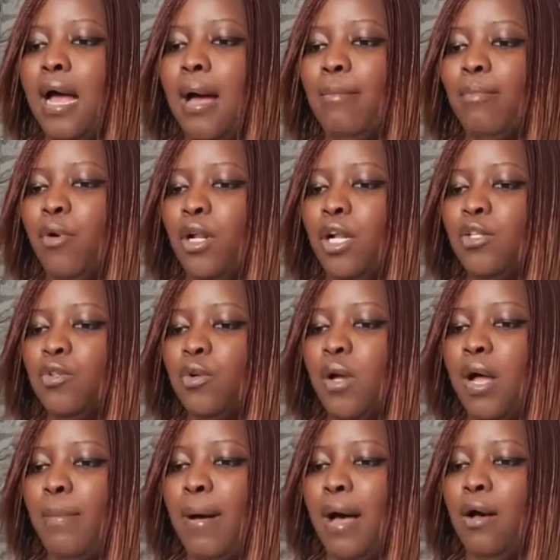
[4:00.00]
I'm gonna
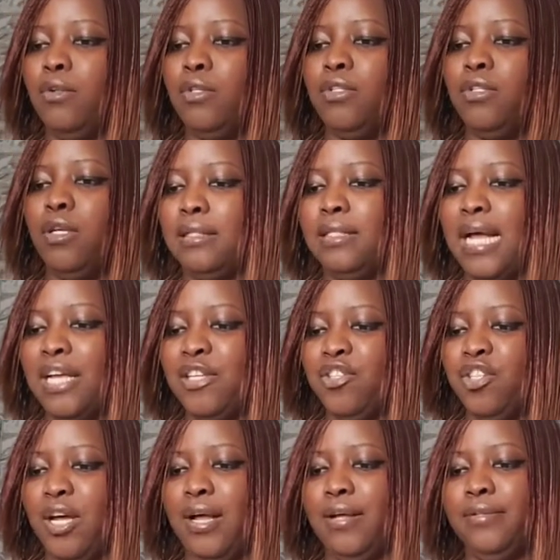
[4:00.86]
talk about
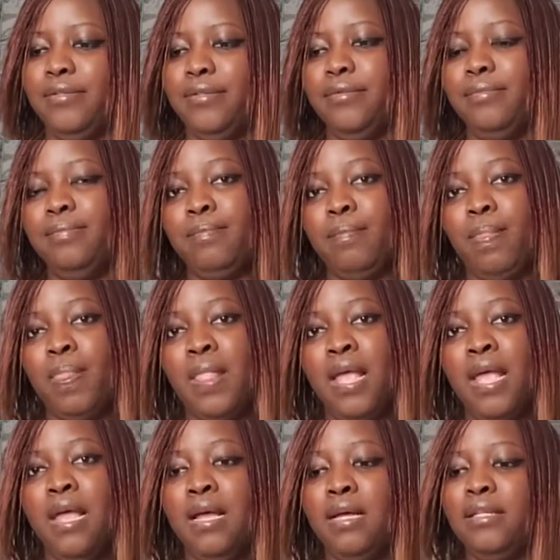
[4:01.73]
Tacha.
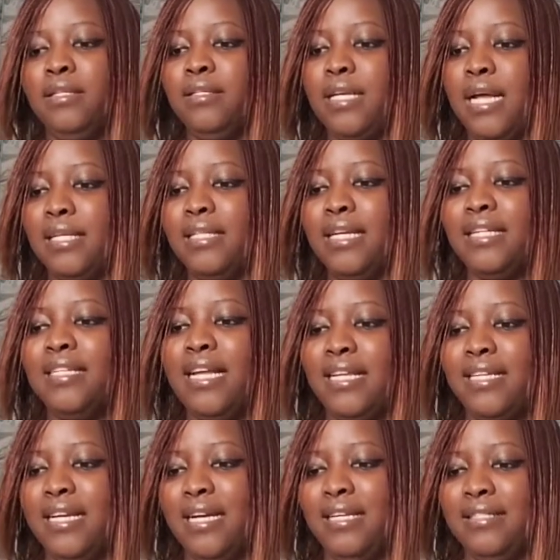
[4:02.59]
Tacha.
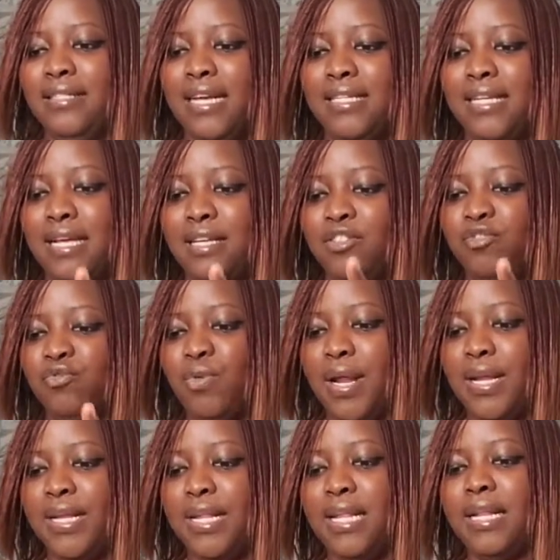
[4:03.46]
Tacha is
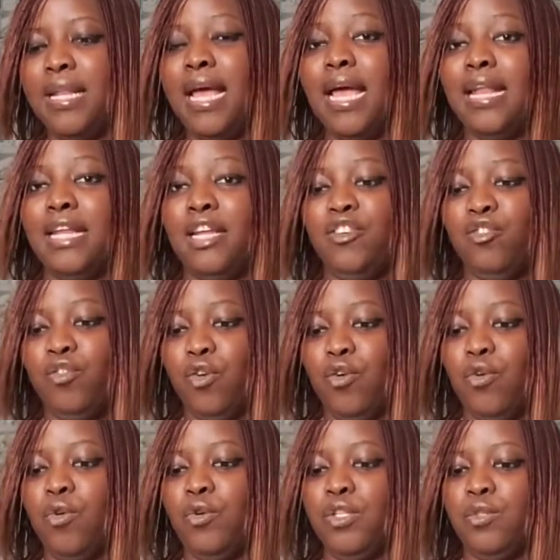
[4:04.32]
trending, and then
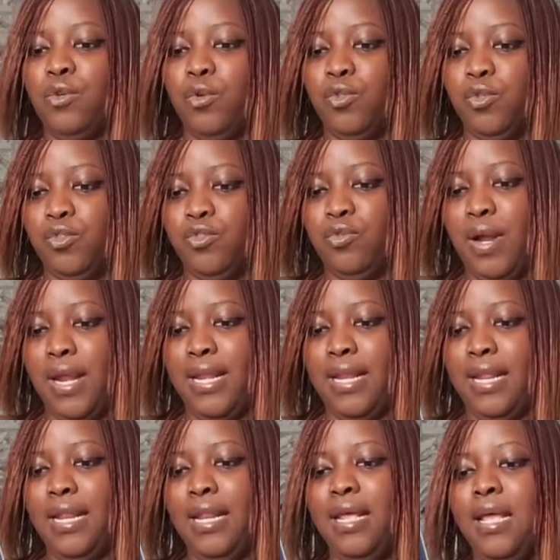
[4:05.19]
Tuoyo is also
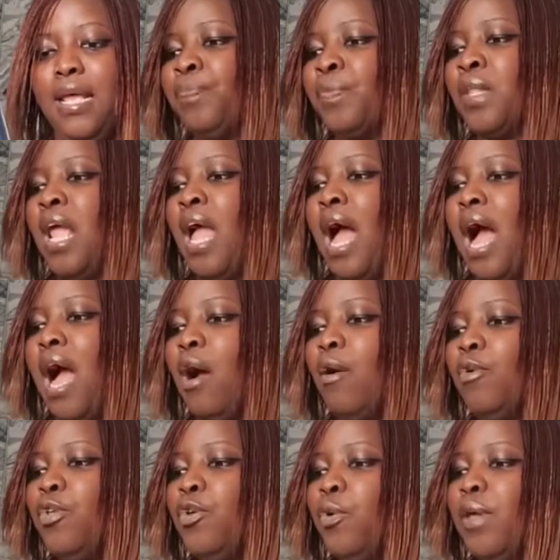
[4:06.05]
trending.
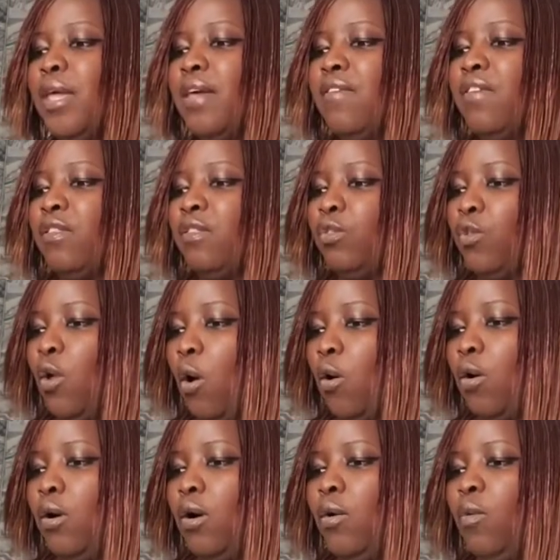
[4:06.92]
How you even
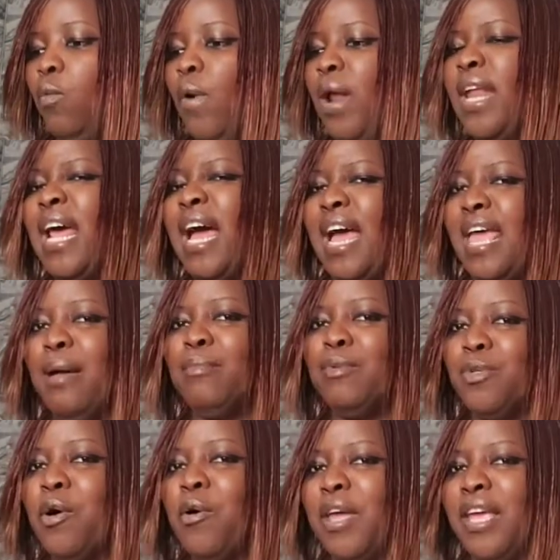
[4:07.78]
talk when I am
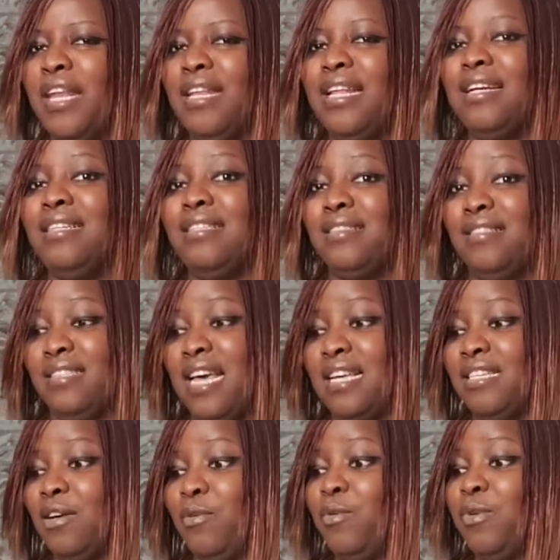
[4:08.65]
talking, that is
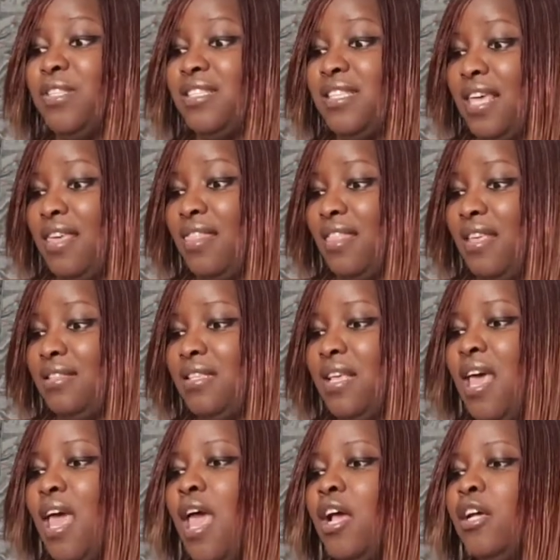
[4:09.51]
Tacha who is saying this.
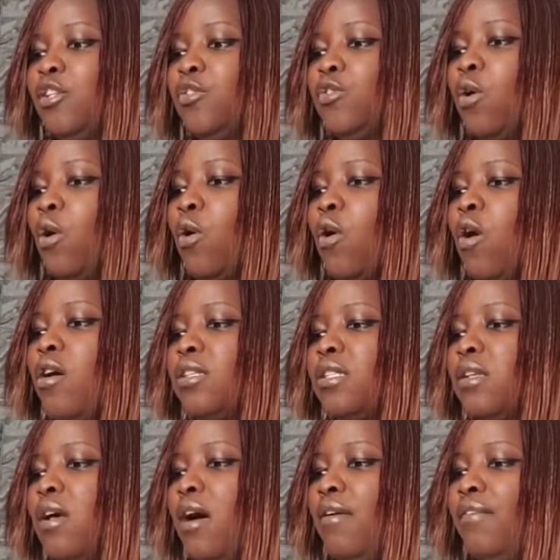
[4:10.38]
So
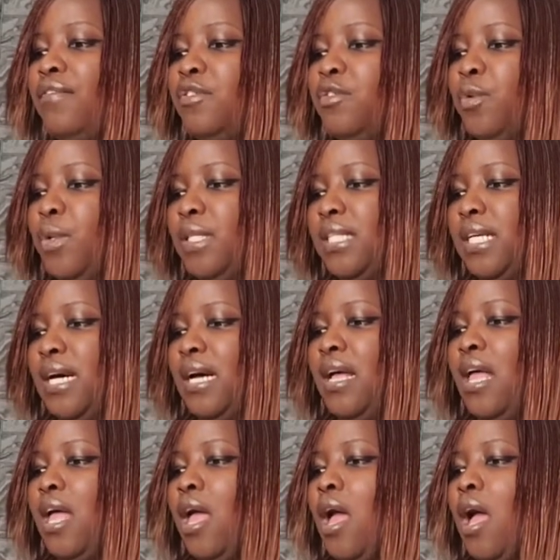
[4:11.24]
cause of Twitter,
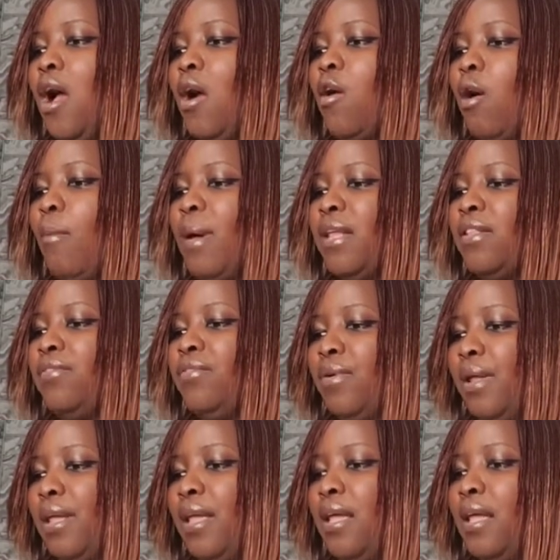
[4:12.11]

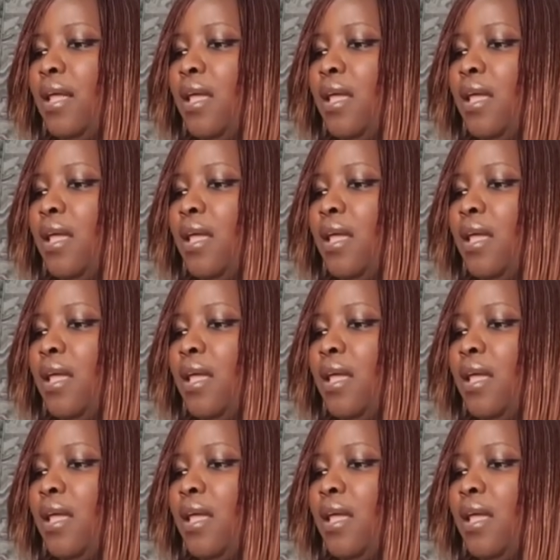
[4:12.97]
commentary,